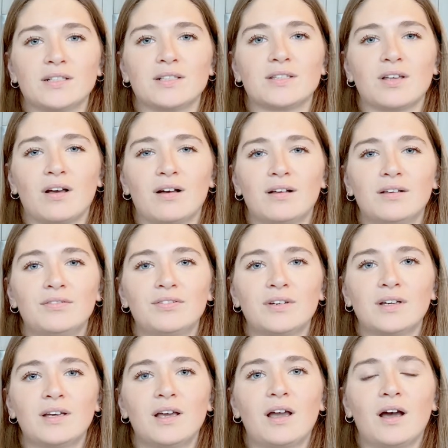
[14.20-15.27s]
solve
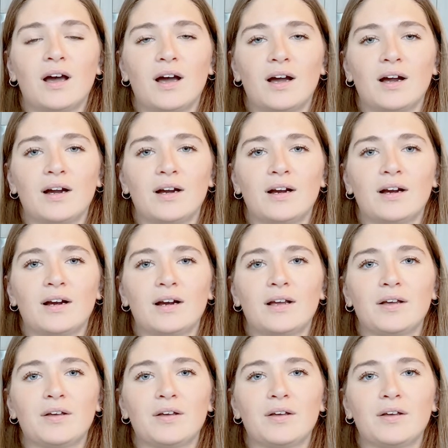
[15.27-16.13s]
are